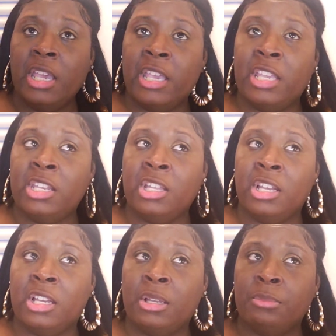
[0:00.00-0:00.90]
and
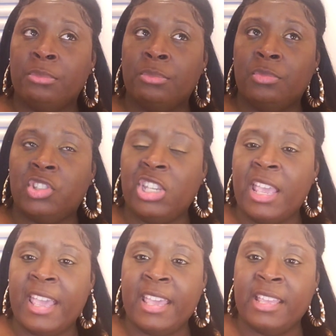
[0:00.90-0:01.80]
um, she
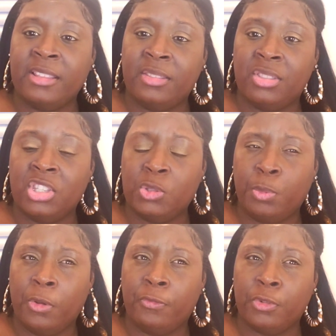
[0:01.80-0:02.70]
had this
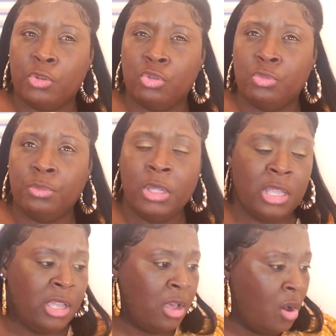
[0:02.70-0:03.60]
perfume
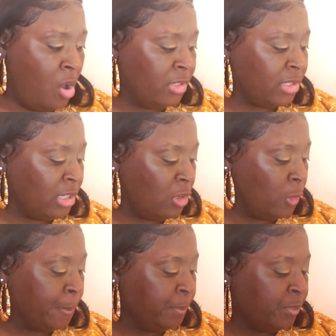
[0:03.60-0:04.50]

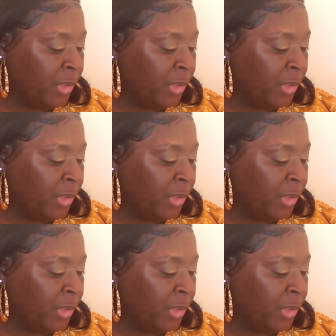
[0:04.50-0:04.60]
also.